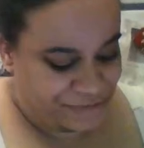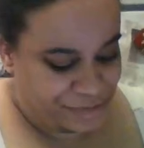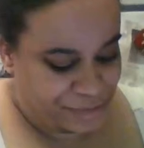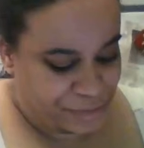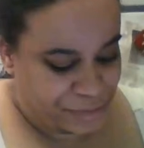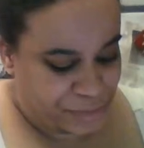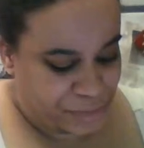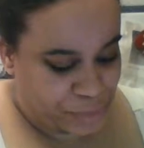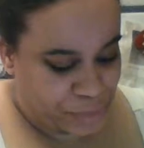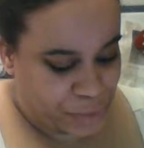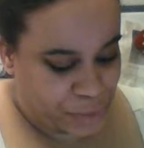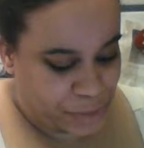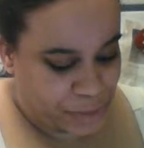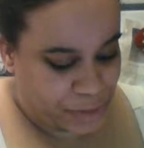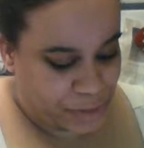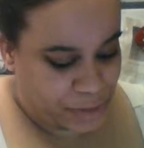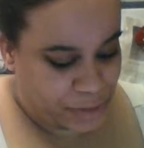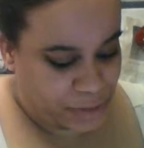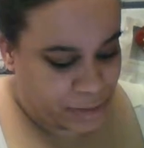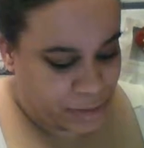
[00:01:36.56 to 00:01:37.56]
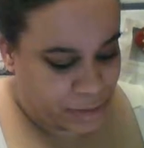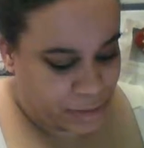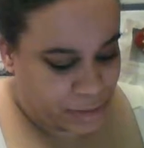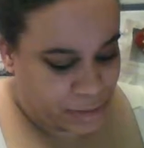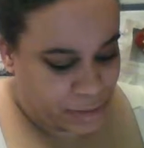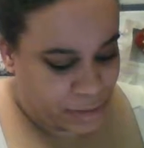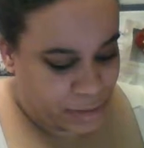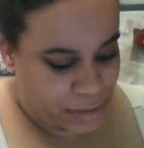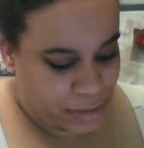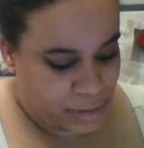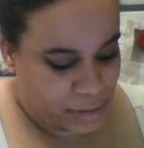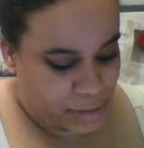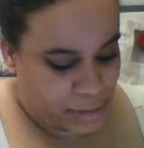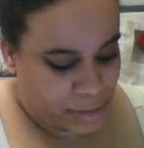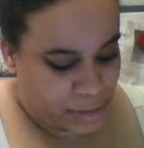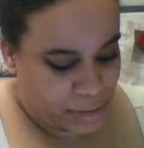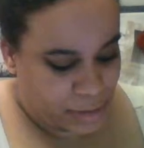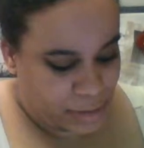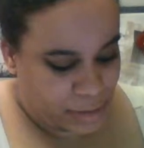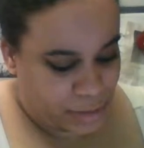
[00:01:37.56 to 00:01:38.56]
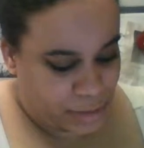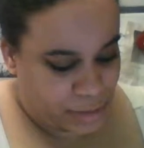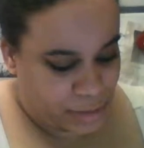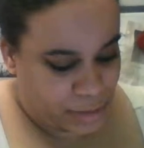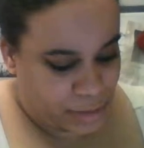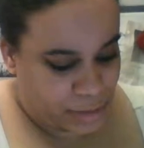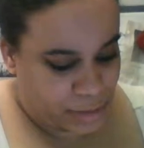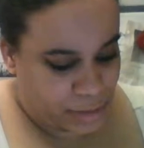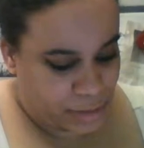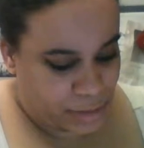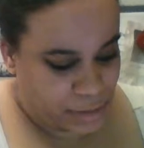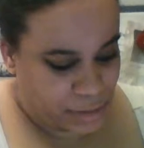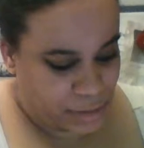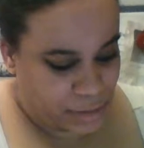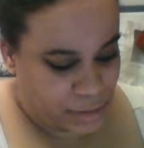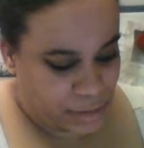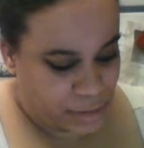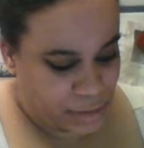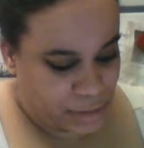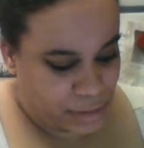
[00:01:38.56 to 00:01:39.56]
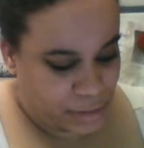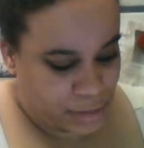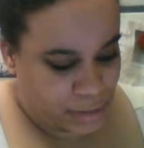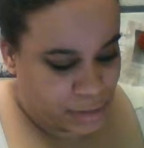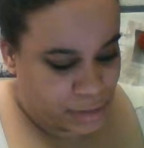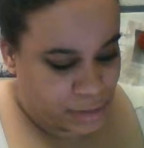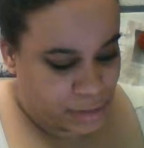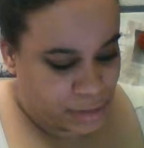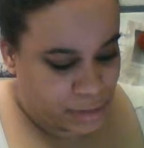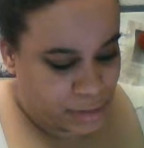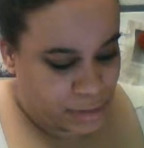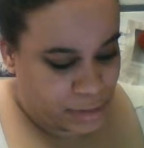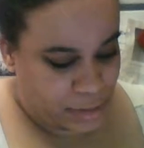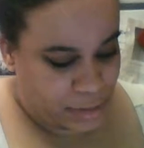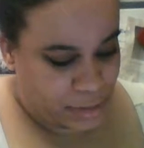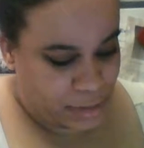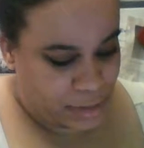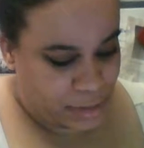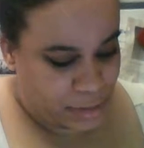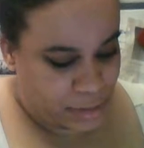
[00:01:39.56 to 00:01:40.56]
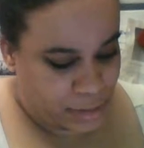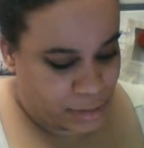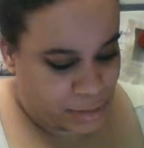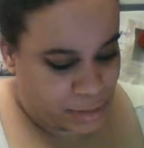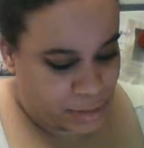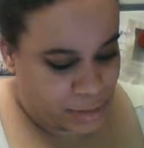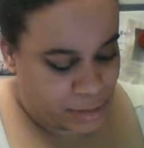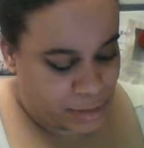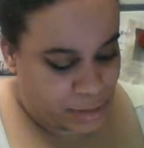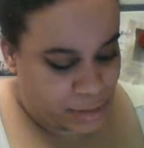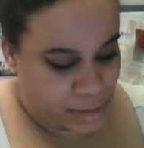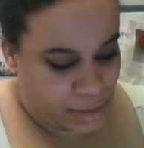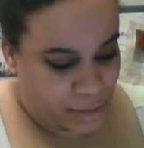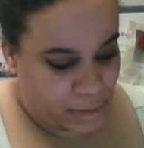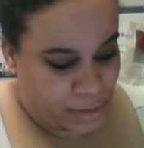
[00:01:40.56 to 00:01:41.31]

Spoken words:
(no one is talking)